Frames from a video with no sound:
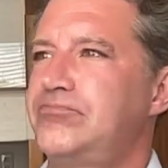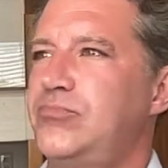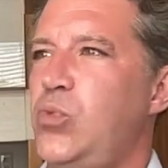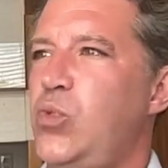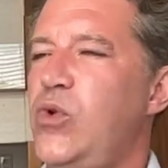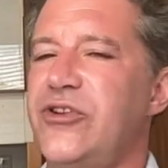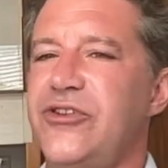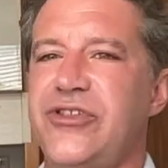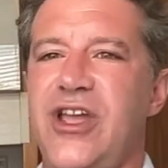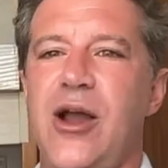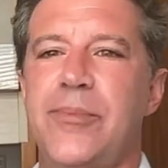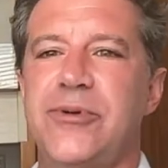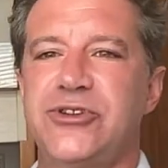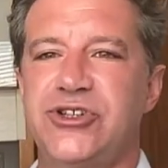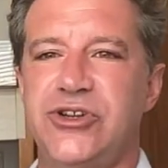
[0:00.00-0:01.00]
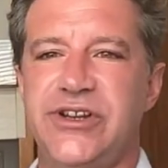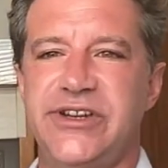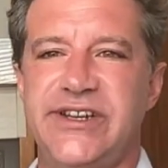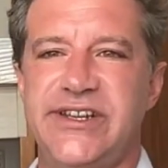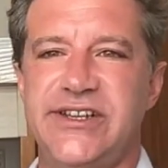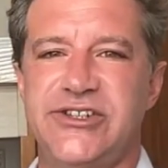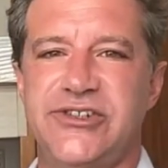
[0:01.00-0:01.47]
what are the
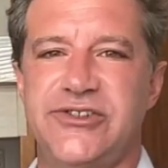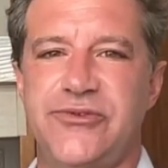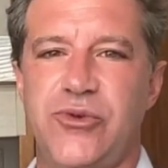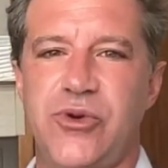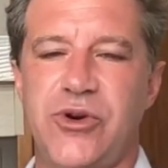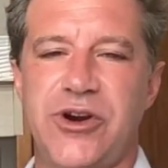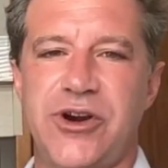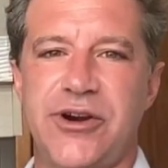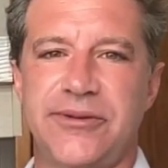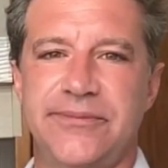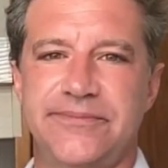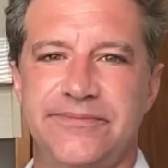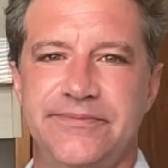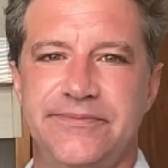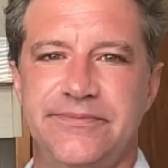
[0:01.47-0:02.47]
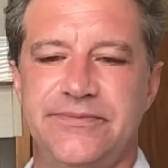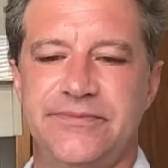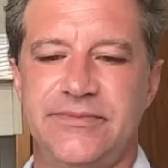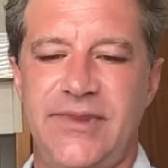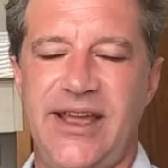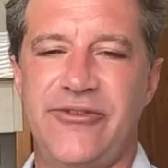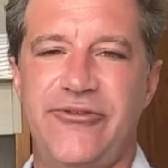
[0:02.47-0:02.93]
opportunities for
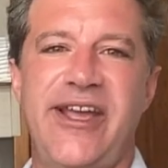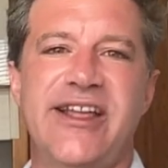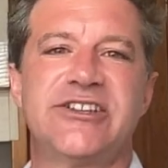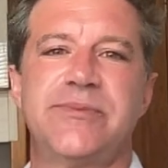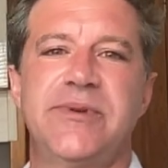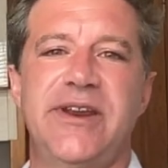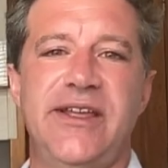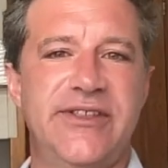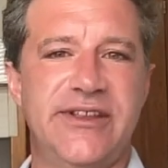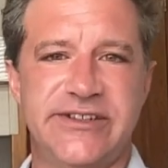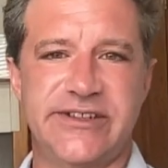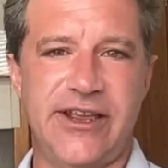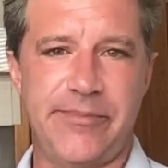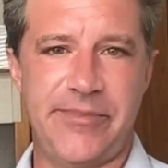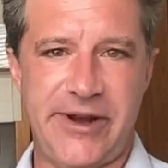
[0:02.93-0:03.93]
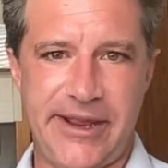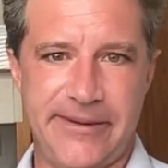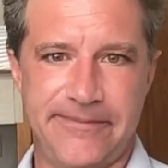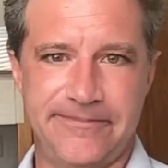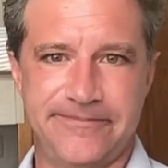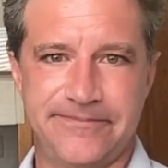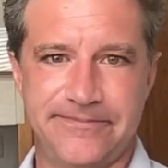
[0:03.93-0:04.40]
advancement at this company?
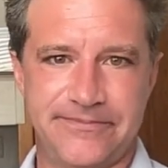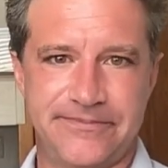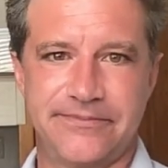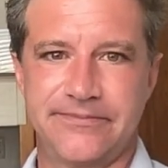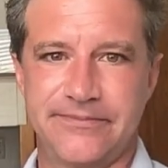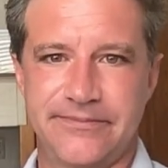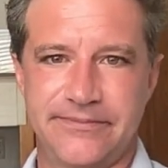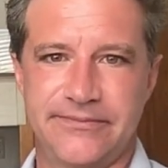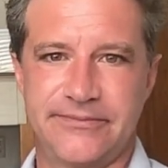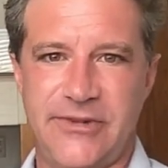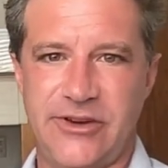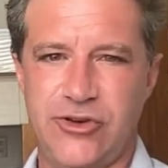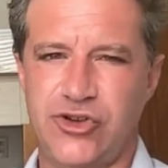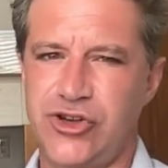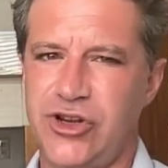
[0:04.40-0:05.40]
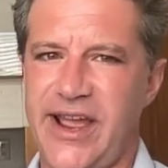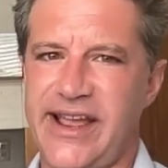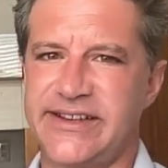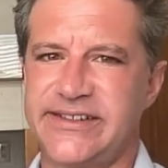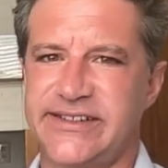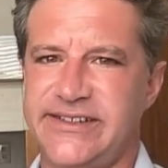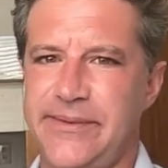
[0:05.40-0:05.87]
You should
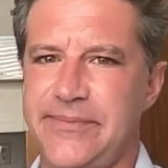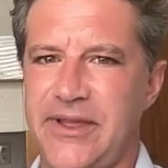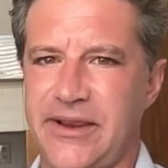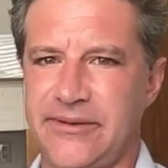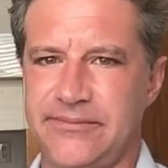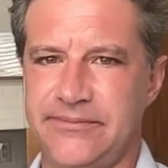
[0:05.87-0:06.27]
ask something.